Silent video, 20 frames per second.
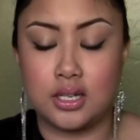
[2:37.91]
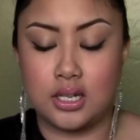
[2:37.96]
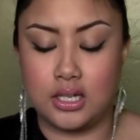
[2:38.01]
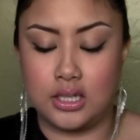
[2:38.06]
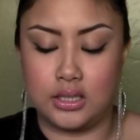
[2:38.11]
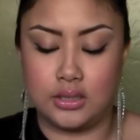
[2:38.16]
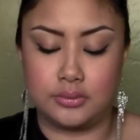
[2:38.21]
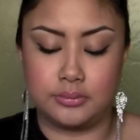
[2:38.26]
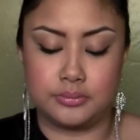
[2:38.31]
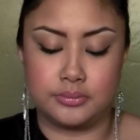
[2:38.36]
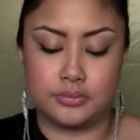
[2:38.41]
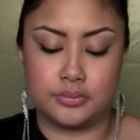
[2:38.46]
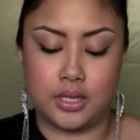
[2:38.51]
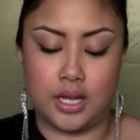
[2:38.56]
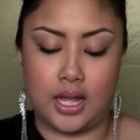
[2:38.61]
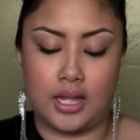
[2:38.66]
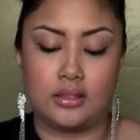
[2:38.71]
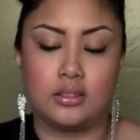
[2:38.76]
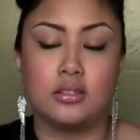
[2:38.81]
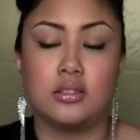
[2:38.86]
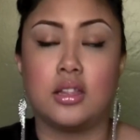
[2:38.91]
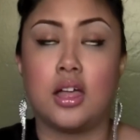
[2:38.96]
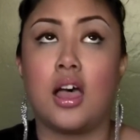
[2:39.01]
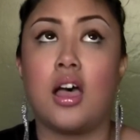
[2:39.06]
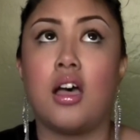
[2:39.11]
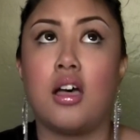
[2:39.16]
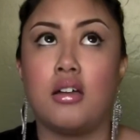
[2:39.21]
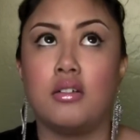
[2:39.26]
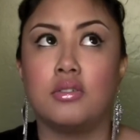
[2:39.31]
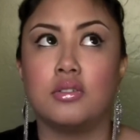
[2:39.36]
I
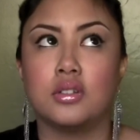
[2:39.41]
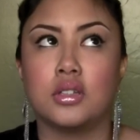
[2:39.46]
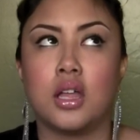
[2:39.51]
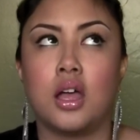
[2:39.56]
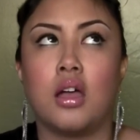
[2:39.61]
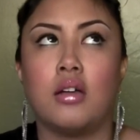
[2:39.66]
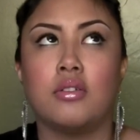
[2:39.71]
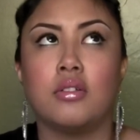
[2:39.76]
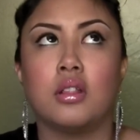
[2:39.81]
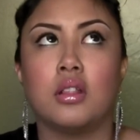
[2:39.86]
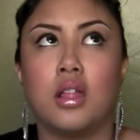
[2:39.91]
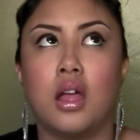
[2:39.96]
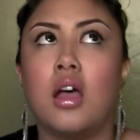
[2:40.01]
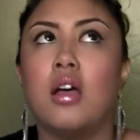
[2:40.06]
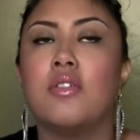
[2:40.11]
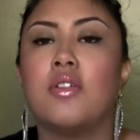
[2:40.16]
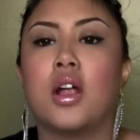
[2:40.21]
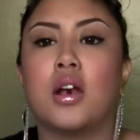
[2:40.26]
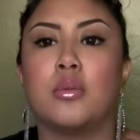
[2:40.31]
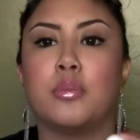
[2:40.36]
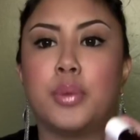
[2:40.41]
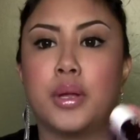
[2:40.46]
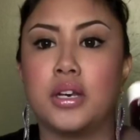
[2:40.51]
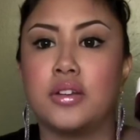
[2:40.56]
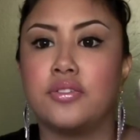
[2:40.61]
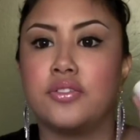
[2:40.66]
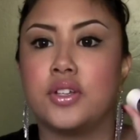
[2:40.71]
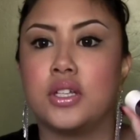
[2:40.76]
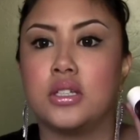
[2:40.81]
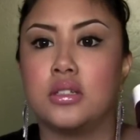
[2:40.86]
love our
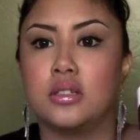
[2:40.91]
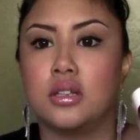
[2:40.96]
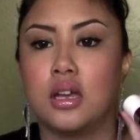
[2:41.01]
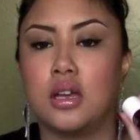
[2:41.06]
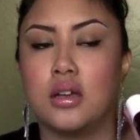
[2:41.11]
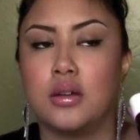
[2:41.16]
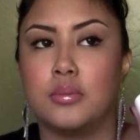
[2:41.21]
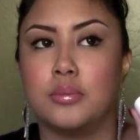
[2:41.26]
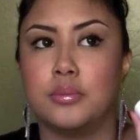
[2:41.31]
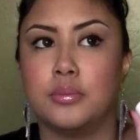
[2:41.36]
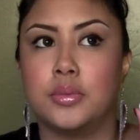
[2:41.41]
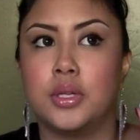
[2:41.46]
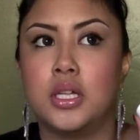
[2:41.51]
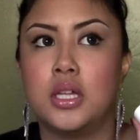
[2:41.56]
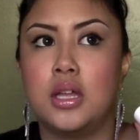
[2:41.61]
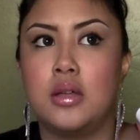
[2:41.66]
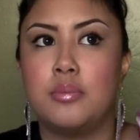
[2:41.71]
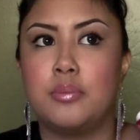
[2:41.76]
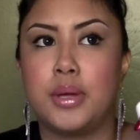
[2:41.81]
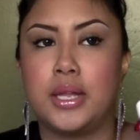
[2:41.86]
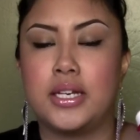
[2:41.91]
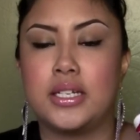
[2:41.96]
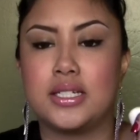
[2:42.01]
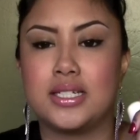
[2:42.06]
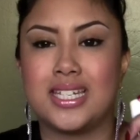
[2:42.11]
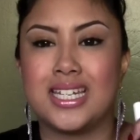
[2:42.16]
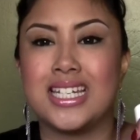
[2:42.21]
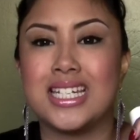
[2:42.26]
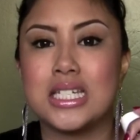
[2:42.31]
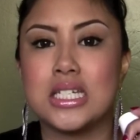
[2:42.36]
Benefit
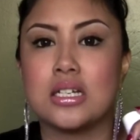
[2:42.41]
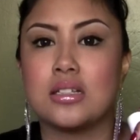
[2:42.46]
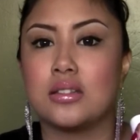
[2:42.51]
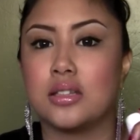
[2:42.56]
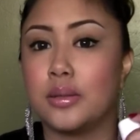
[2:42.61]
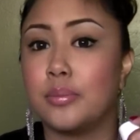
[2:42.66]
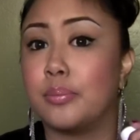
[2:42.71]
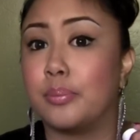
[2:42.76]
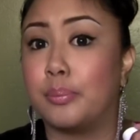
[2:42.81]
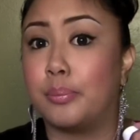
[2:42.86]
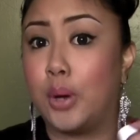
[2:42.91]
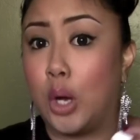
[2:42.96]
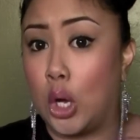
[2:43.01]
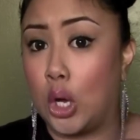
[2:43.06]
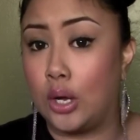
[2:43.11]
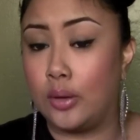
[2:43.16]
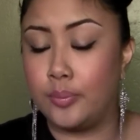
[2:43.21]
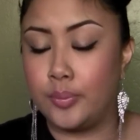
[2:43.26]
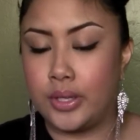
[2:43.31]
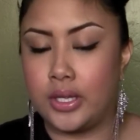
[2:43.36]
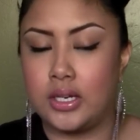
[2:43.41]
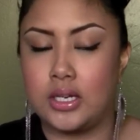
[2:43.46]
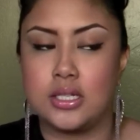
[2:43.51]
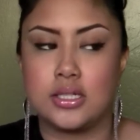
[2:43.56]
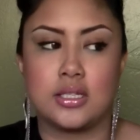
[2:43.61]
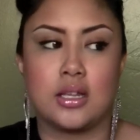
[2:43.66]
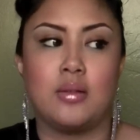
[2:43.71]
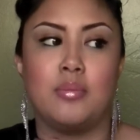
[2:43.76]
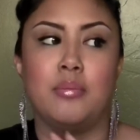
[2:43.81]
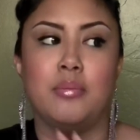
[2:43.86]
Benetint lip balm. It
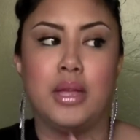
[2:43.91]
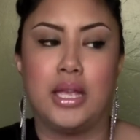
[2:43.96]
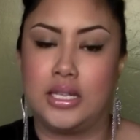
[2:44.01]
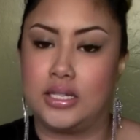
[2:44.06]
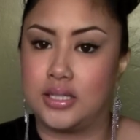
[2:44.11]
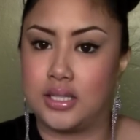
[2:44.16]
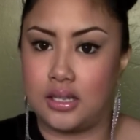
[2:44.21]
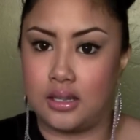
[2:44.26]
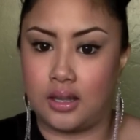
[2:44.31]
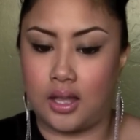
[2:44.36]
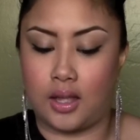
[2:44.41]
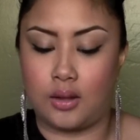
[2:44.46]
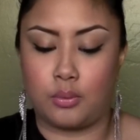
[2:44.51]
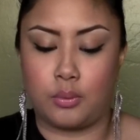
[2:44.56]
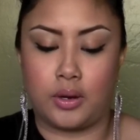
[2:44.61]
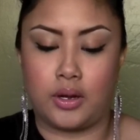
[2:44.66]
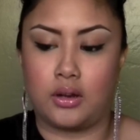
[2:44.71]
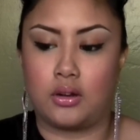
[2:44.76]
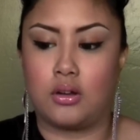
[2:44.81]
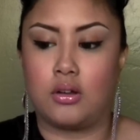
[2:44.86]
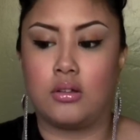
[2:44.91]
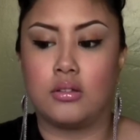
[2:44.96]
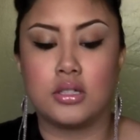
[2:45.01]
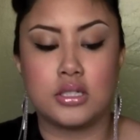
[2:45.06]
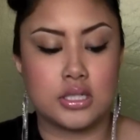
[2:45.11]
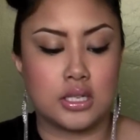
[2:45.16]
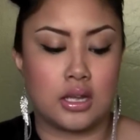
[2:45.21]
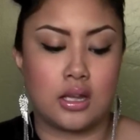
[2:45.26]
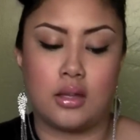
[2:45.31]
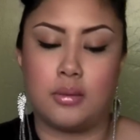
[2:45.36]
is amazing. I wear it all
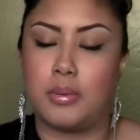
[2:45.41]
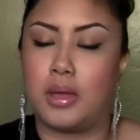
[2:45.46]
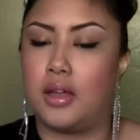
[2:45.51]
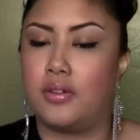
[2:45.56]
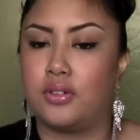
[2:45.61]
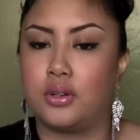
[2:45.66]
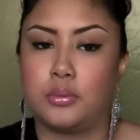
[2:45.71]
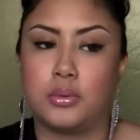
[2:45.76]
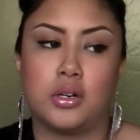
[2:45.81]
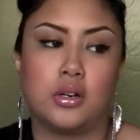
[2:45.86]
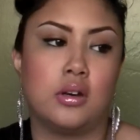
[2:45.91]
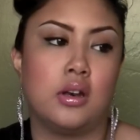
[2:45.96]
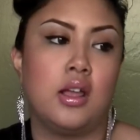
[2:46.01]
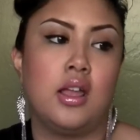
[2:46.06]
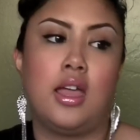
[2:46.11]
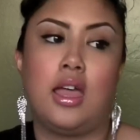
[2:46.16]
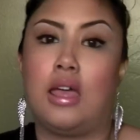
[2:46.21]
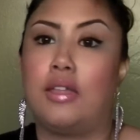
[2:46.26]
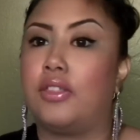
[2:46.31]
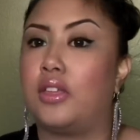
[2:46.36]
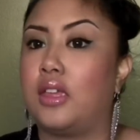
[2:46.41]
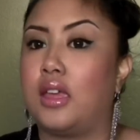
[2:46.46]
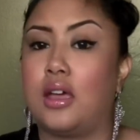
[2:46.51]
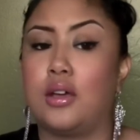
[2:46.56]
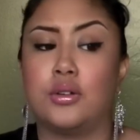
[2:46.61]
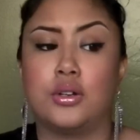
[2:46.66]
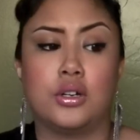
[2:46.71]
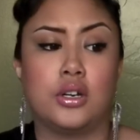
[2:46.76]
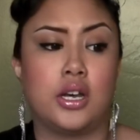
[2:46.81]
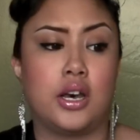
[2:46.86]
the time. Everyone at the
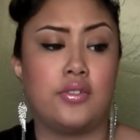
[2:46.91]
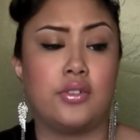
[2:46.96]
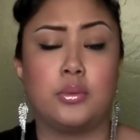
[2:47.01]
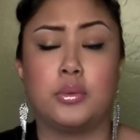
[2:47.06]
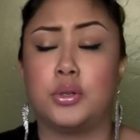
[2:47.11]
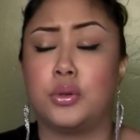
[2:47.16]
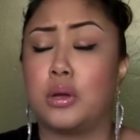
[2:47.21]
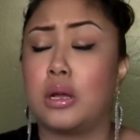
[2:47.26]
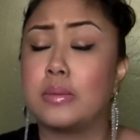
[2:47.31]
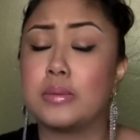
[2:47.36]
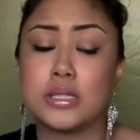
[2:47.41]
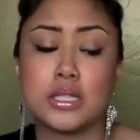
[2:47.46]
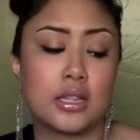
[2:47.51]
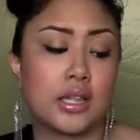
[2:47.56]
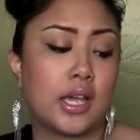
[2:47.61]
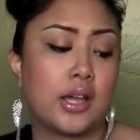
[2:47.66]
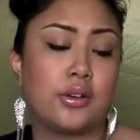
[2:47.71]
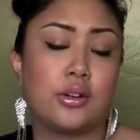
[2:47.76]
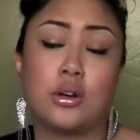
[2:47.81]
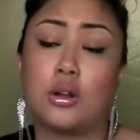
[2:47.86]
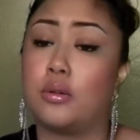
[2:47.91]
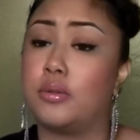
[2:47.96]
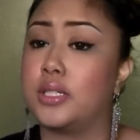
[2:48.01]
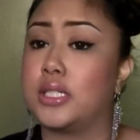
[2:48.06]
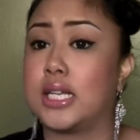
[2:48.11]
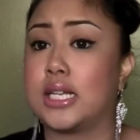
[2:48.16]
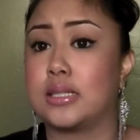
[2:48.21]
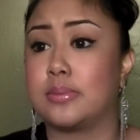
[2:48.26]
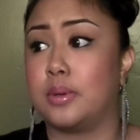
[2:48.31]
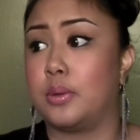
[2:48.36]
counter and everyone who comes to the counter
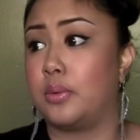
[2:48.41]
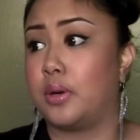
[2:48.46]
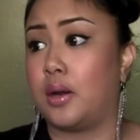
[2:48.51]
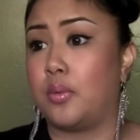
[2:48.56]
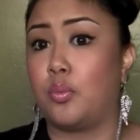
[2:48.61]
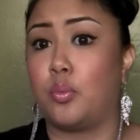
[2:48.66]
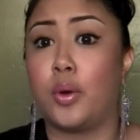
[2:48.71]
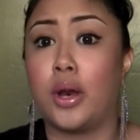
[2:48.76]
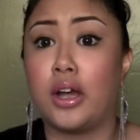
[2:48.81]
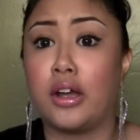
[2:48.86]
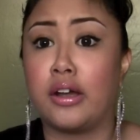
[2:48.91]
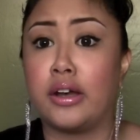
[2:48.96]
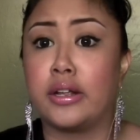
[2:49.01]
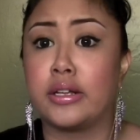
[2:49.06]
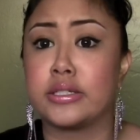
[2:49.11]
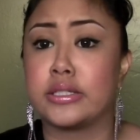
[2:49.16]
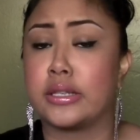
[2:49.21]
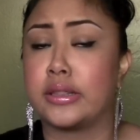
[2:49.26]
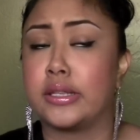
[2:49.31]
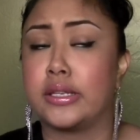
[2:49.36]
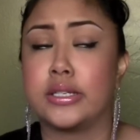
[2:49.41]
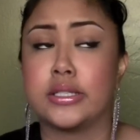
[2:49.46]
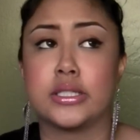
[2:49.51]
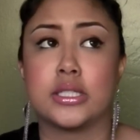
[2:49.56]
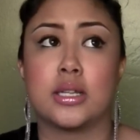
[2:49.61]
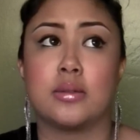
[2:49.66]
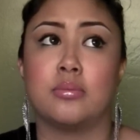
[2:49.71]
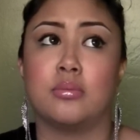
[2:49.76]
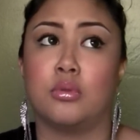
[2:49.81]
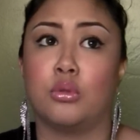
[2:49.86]
always ask me what I'm wearing because they think it's
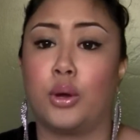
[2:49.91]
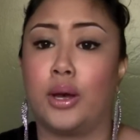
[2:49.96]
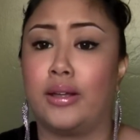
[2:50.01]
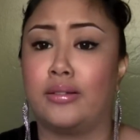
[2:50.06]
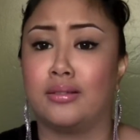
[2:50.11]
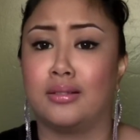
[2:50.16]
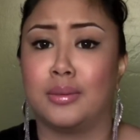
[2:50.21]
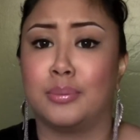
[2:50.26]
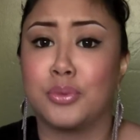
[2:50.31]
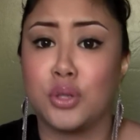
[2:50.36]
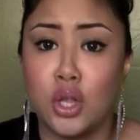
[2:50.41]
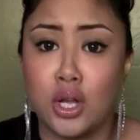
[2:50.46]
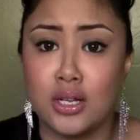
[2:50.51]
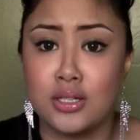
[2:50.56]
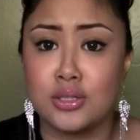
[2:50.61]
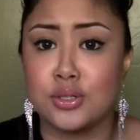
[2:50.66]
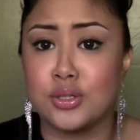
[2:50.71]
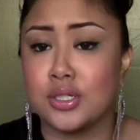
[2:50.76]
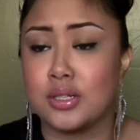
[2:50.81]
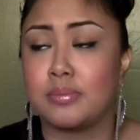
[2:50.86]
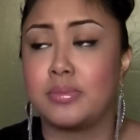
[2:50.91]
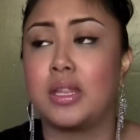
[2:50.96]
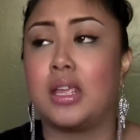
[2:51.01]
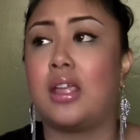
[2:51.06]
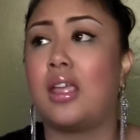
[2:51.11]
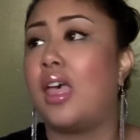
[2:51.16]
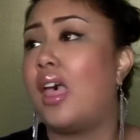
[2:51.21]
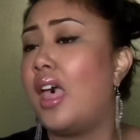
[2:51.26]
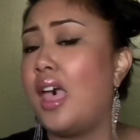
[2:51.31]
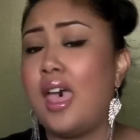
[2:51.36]
some grand lip gloss or
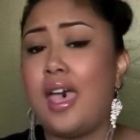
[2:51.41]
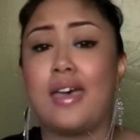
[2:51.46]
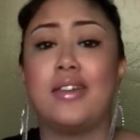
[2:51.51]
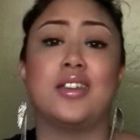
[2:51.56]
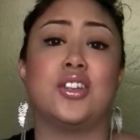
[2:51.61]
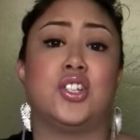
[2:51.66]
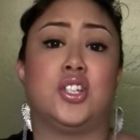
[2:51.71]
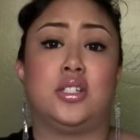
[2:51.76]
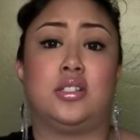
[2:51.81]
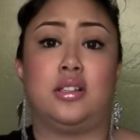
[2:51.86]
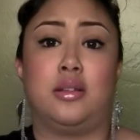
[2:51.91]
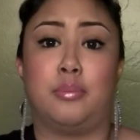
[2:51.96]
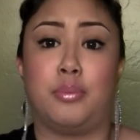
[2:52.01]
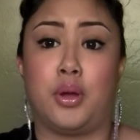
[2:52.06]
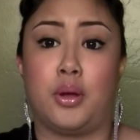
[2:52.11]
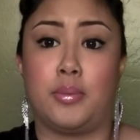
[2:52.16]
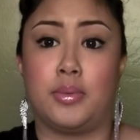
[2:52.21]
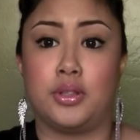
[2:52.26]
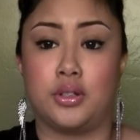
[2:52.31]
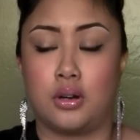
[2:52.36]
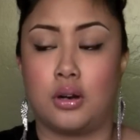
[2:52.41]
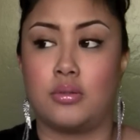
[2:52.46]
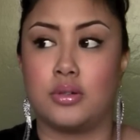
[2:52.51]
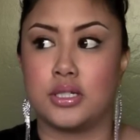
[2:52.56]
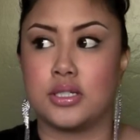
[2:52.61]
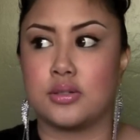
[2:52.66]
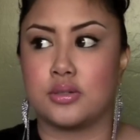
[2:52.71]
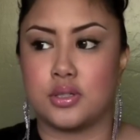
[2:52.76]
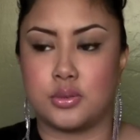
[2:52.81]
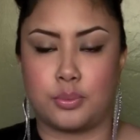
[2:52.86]
something, and it's just lip balm, and they're
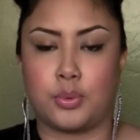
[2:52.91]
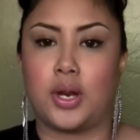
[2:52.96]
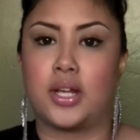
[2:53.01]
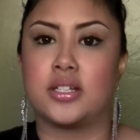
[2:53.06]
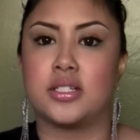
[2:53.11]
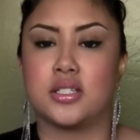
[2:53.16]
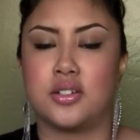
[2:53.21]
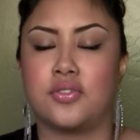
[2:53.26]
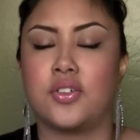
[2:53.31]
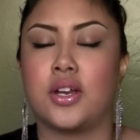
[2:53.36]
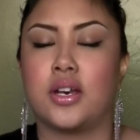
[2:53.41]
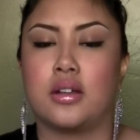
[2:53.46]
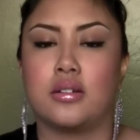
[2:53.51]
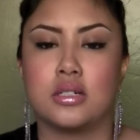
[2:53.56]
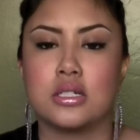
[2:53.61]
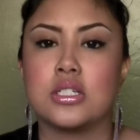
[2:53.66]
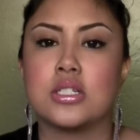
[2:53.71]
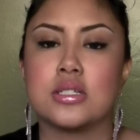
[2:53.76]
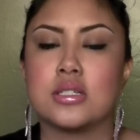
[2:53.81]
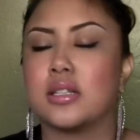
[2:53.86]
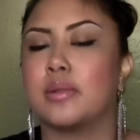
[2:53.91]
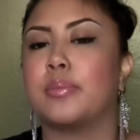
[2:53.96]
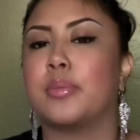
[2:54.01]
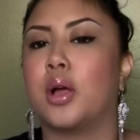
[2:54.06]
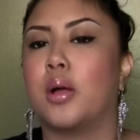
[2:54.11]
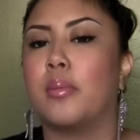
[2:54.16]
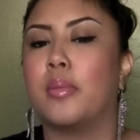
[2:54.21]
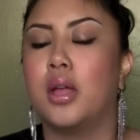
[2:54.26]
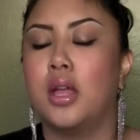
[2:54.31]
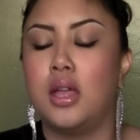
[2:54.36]
always so surprised to find out it's just lip
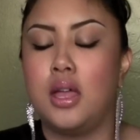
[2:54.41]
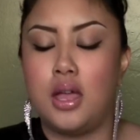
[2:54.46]
balm.